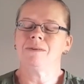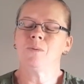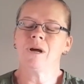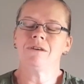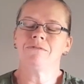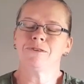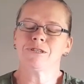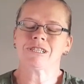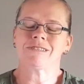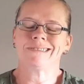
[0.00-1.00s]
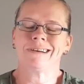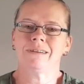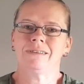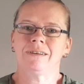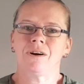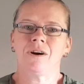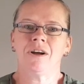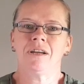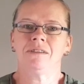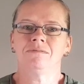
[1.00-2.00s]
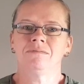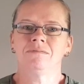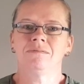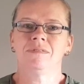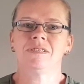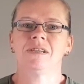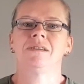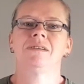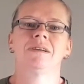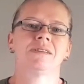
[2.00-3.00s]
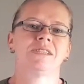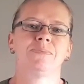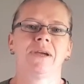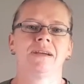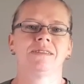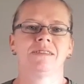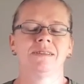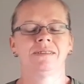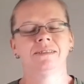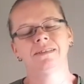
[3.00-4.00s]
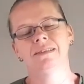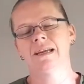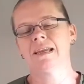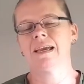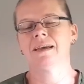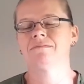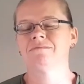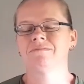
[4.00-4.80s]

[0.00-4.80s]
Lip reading: when I first started, I didn't expect to get